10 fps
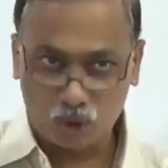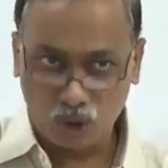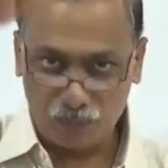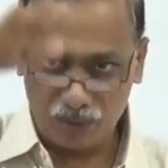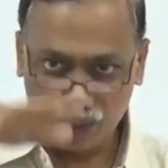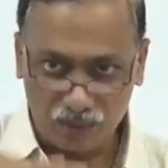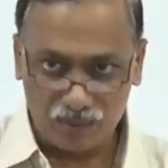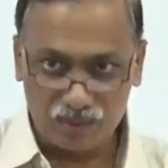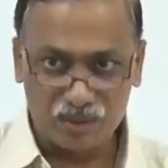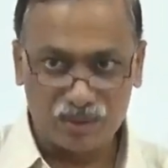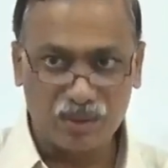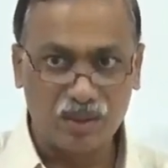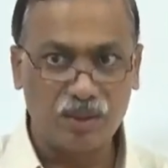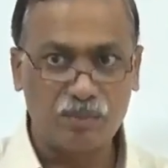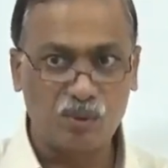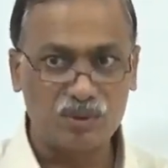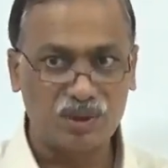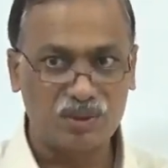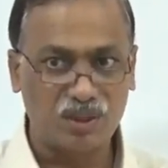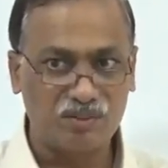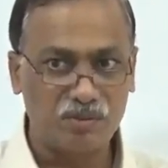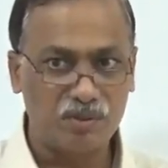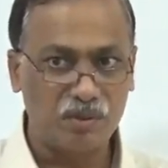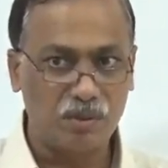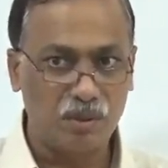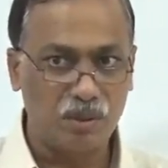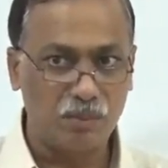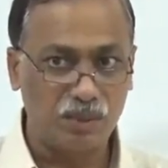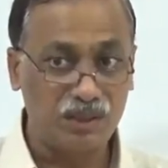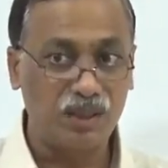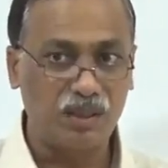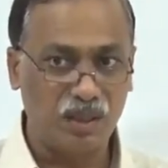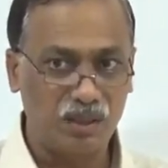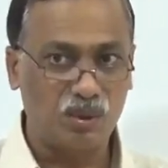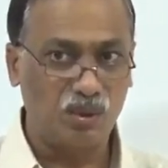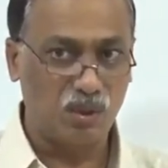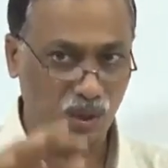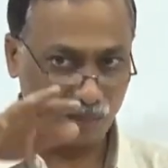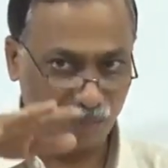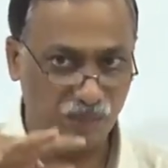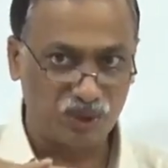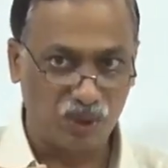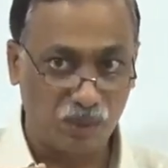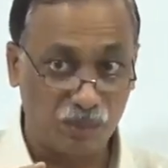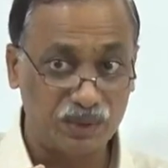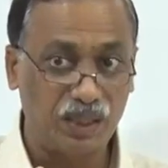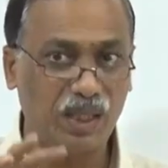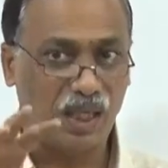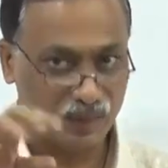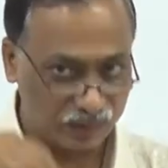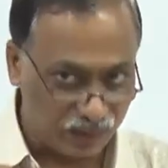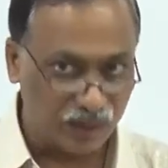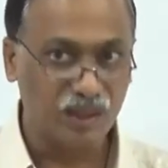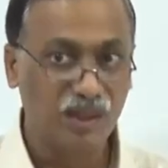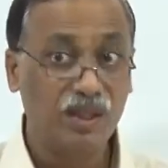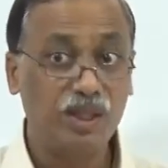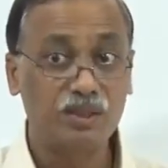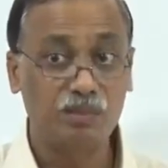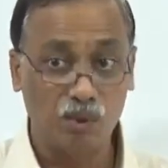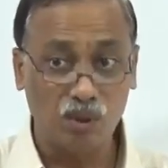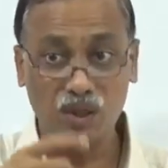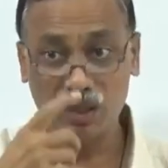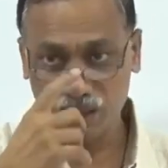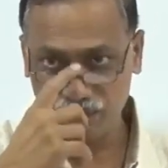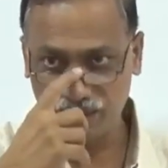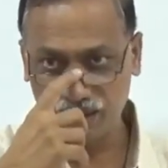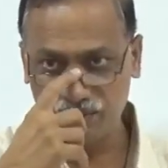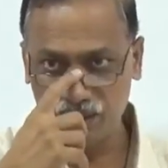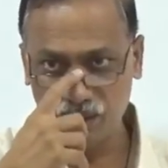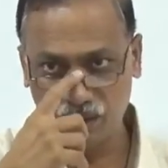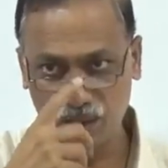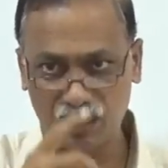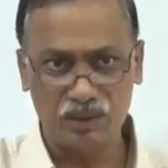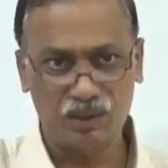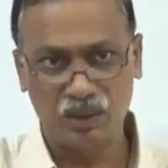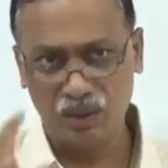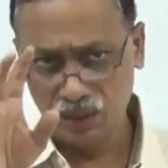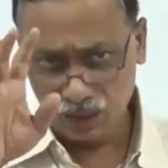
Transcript: top down uh, process of uh, budgetary control or preparation of budget I think is more effective in the organization